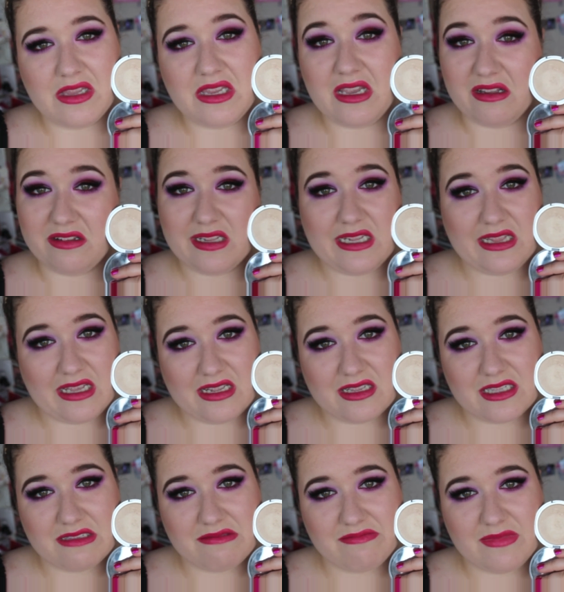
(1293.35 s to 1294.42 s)
y'all need
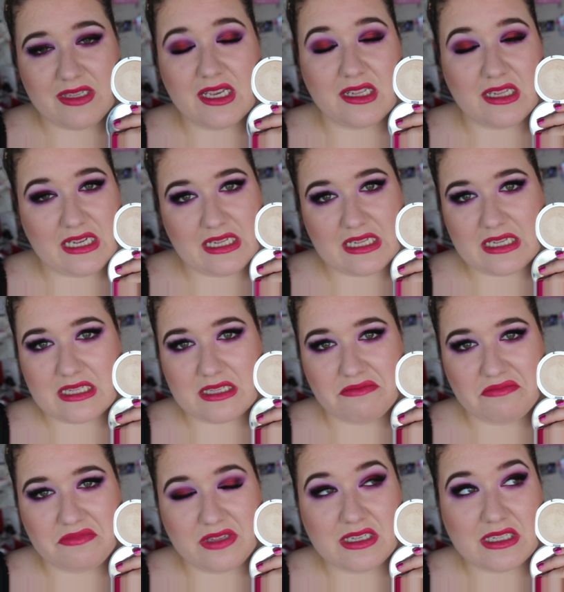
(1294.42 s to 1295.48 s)
this. It
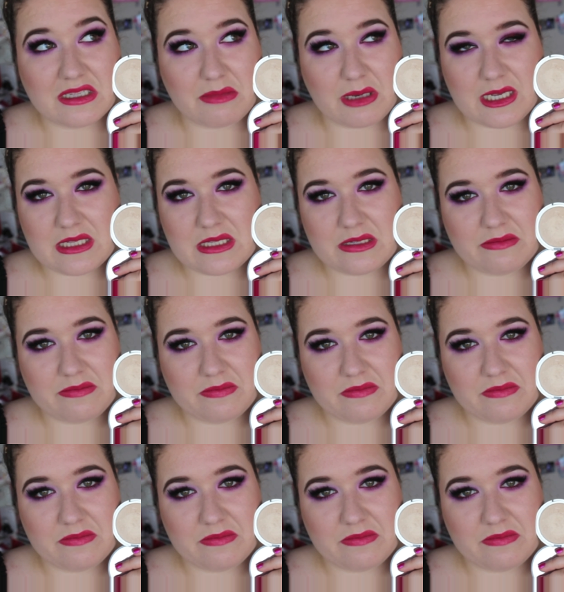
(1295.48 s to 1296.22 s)
was the best.